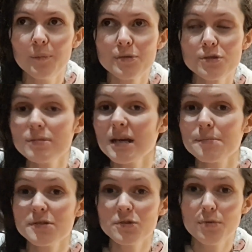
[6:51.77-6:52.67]

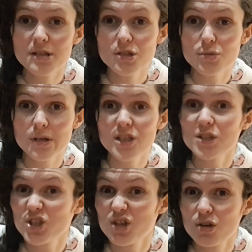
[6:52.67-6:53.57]
Sometimes if you press the switch, they'll
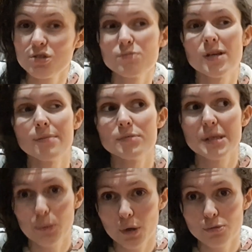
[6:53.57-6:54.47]
turn on. Sometimes they
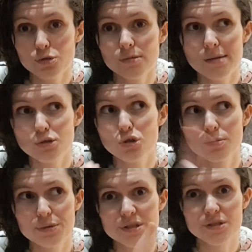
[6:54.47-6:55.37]
won't. Sometimes you can
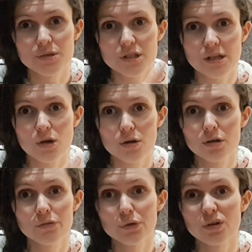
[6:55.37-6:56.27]
press the switch like on and
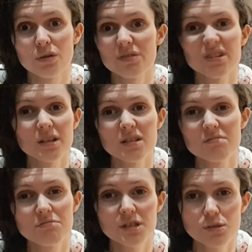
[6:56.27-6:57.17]
off, and it
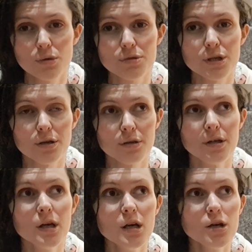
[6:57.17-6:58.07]
still won't turn on.
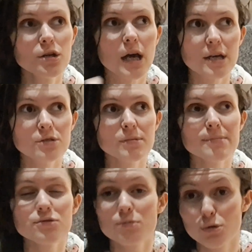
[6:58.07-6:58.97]

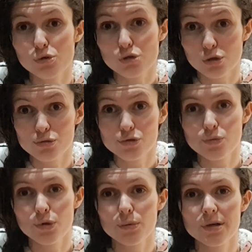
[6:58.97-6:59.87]
Sometimes the remote control doesn't
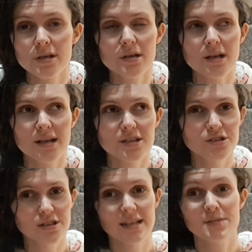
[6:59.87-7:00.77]
want to work, and it's
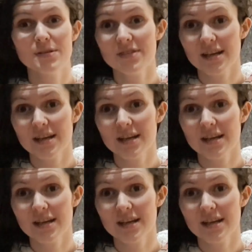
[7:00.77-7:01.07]
just, yeah, it's a bit of a